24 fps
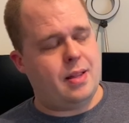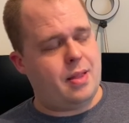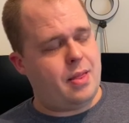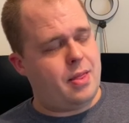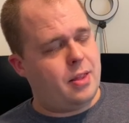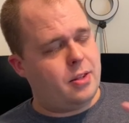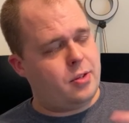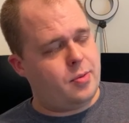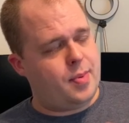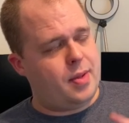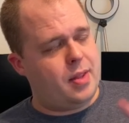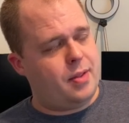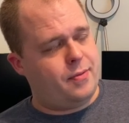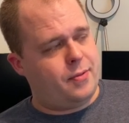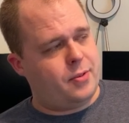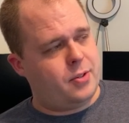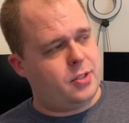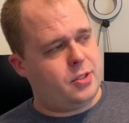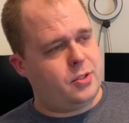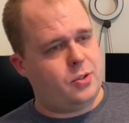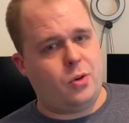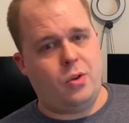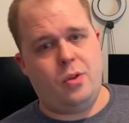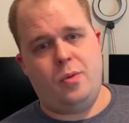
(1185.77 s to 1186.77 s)
This will be the first
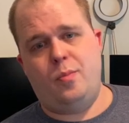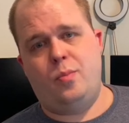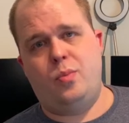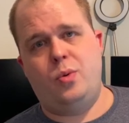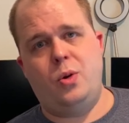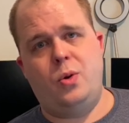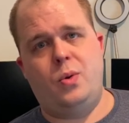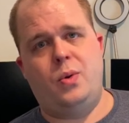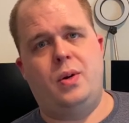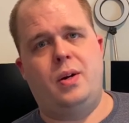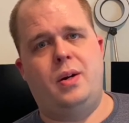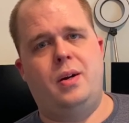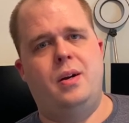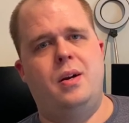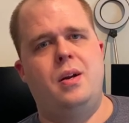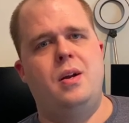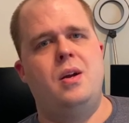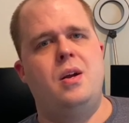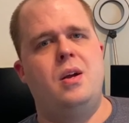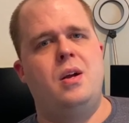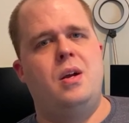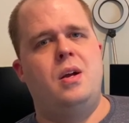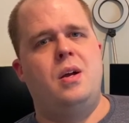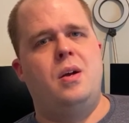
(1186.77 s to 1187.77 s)
Northern Brewer
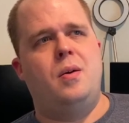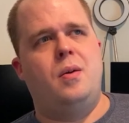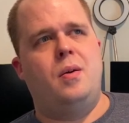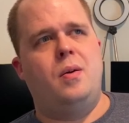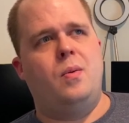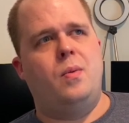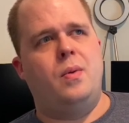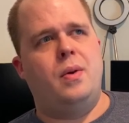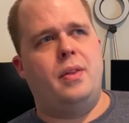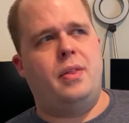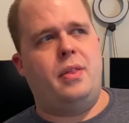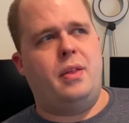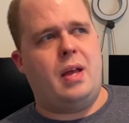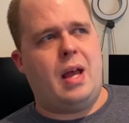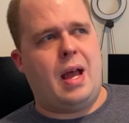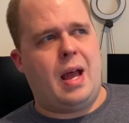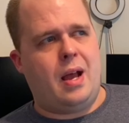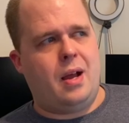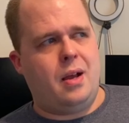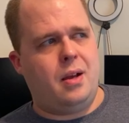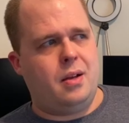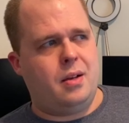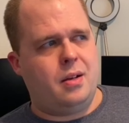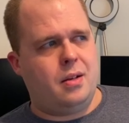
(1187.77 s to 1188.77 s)
with
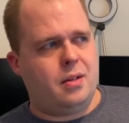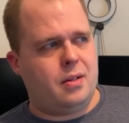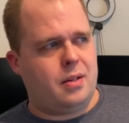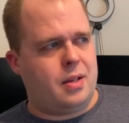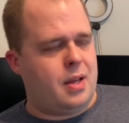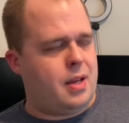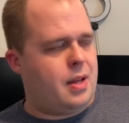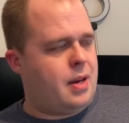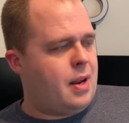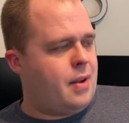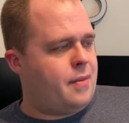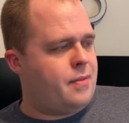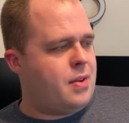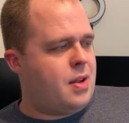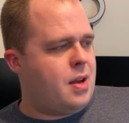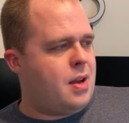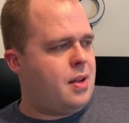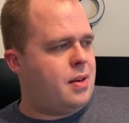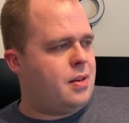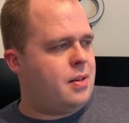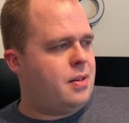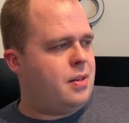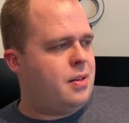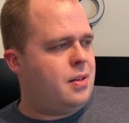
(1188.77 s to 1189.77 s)
a kit I've
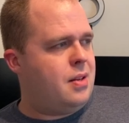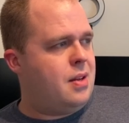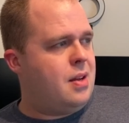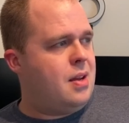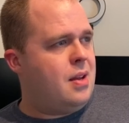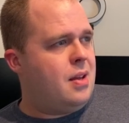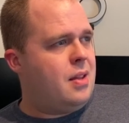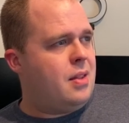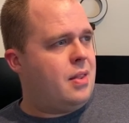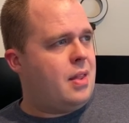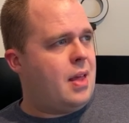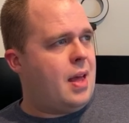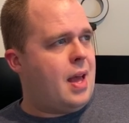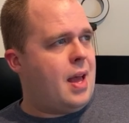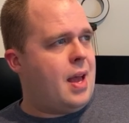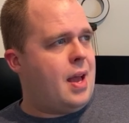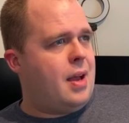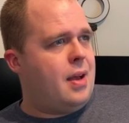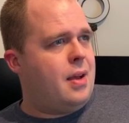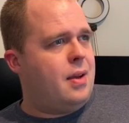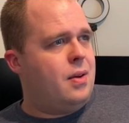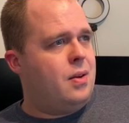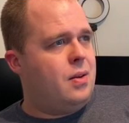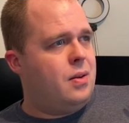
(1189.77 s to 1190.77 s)
done
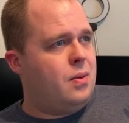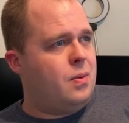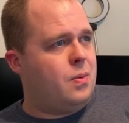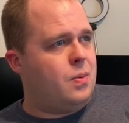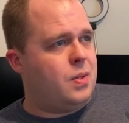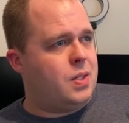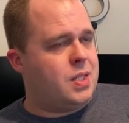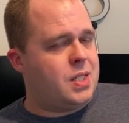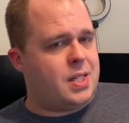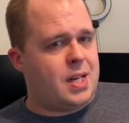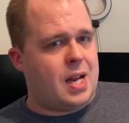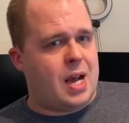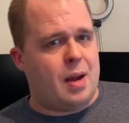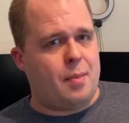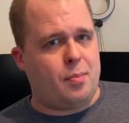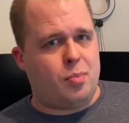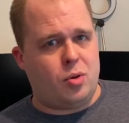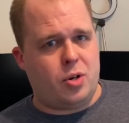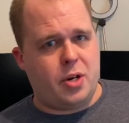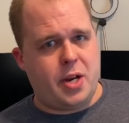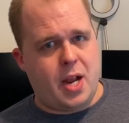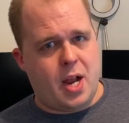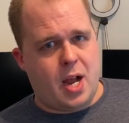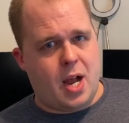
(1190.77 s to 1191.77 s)
that was not
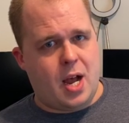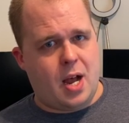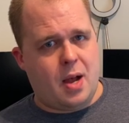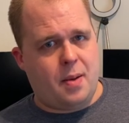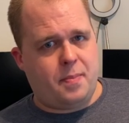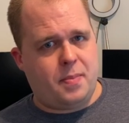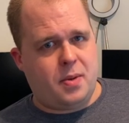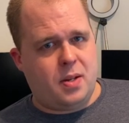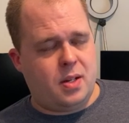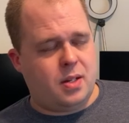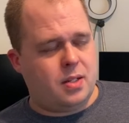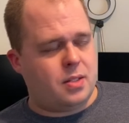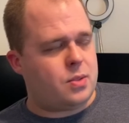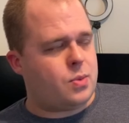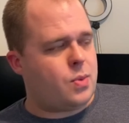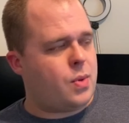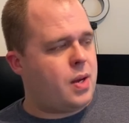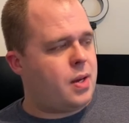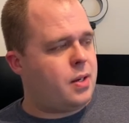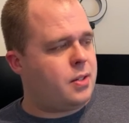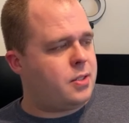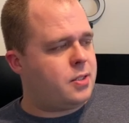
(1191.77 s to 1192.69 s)
pre-hopped as well.